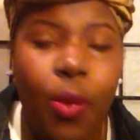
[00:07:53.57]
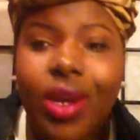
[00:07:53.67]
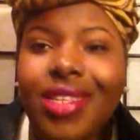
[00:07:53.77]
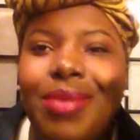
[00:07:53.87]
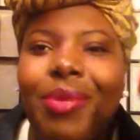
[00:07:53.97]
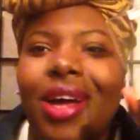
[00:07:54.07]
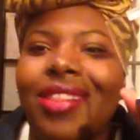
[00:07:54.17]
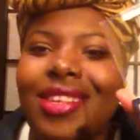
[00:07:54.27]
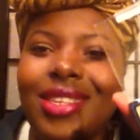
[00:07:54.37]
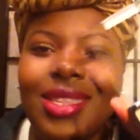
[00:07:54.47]
want to depot
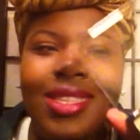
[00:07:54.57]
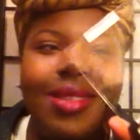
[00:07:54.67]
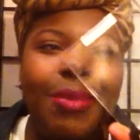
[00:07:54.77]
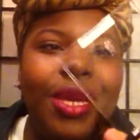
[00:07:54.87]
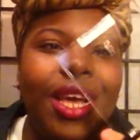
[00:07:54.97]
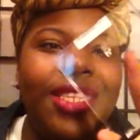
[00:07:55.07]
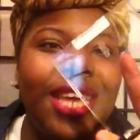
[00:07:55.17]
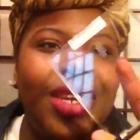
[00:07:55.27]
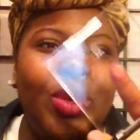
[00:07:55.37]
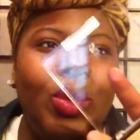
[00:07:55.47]
this because
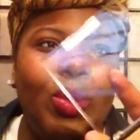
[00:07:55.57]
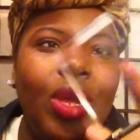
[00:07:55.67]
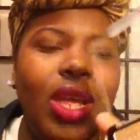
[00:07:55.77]
I don't